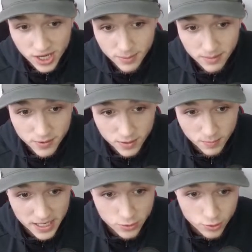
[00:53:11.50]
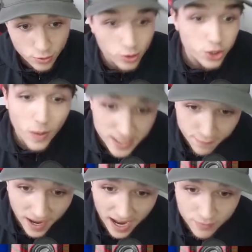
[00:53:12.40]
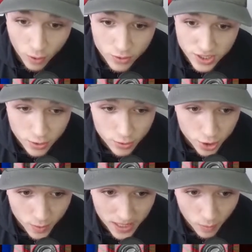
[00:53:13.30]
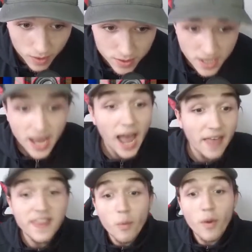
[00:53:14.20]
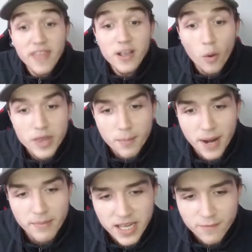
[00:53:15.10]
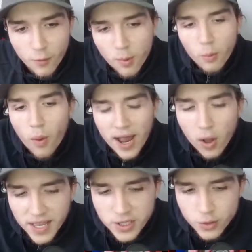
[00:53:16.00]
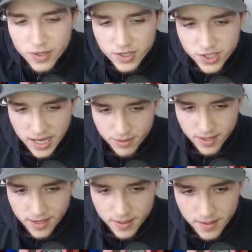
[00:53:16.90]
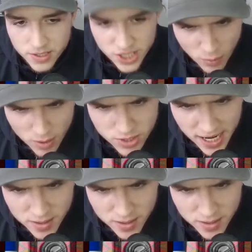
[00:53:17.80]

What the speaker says: premise for the players who score 25 goals in the under 21s. And then when they go in the Premier League football, why aren't they doing the same thing? Do you get what I'm saying, though,